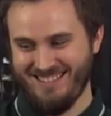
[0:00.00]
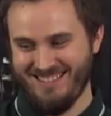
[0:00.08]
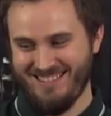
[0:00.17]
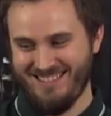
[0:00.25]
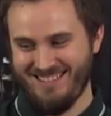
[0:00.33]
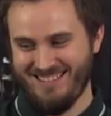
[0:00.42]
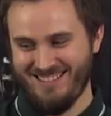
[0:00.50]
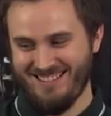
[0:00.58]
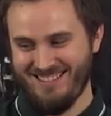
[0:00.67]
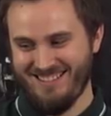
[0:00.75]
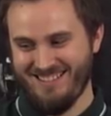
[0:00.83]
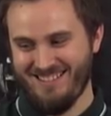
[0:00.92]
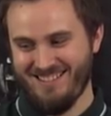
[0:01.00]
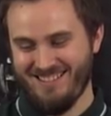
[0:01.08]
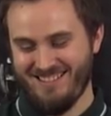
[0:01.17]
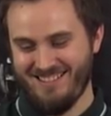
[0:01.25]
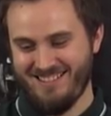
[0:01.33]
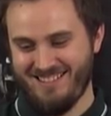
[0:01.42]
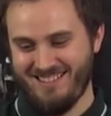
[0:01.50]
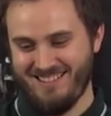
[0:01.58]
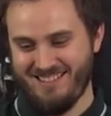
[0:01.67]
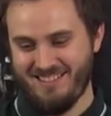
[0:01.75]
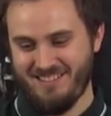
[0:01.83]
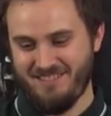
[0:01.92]

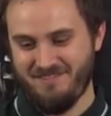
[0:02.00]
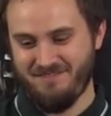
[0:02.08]
This person isn't speaking.